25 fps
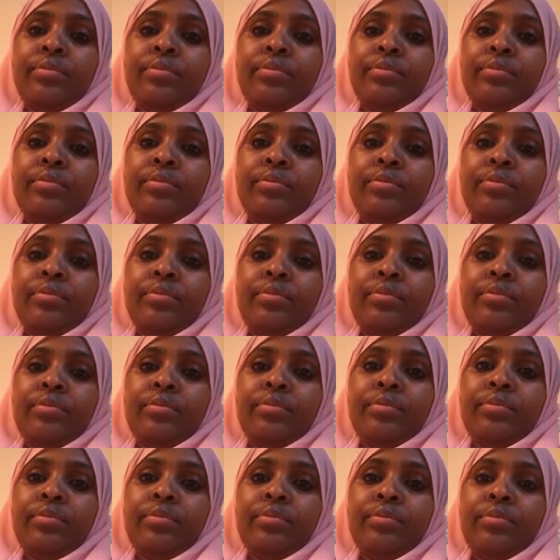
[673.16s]

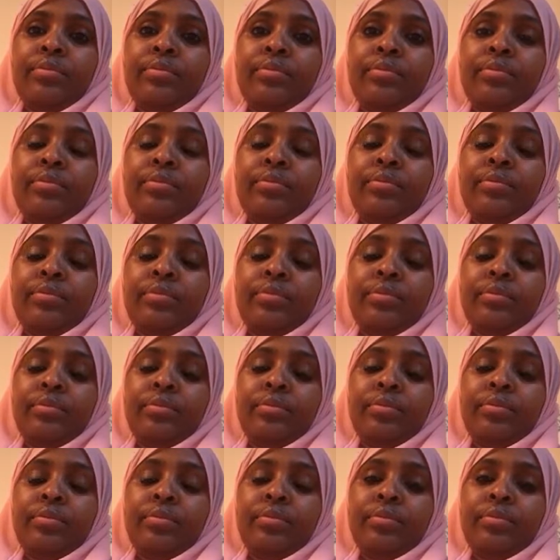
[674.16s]

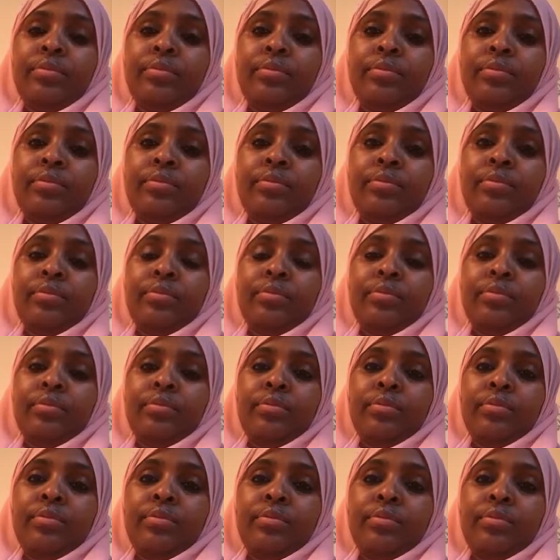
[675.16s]

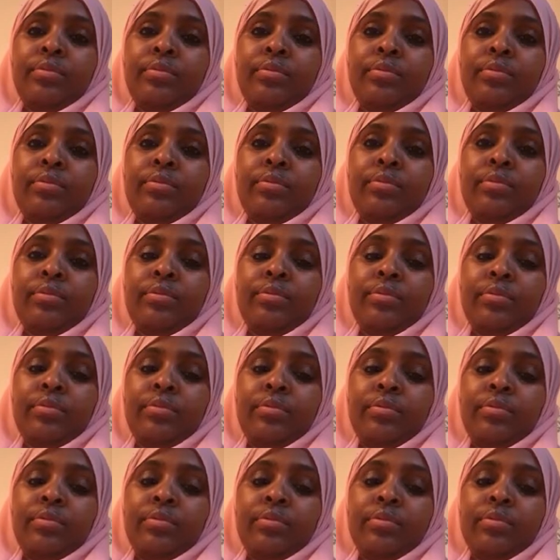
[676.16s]

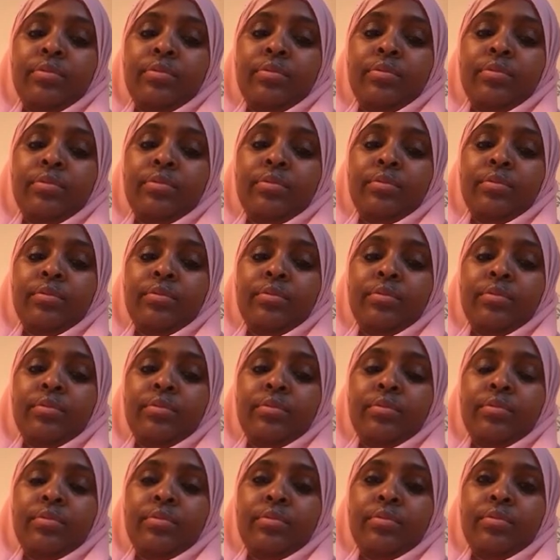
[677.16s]

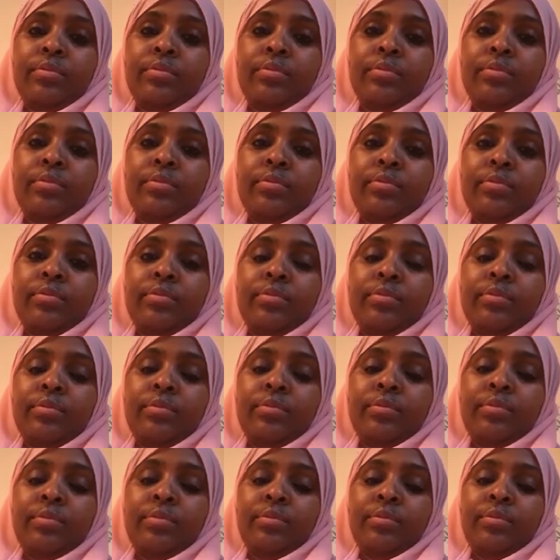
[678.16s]

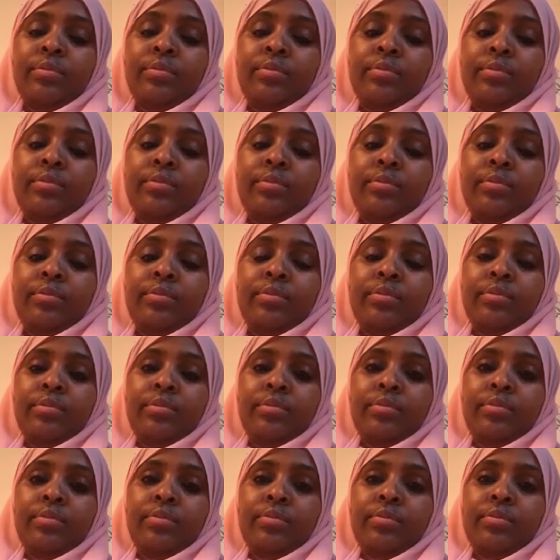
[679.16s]

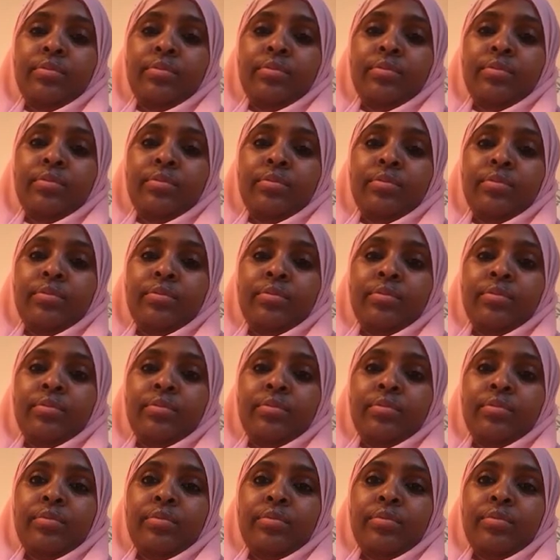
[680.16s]
(silent)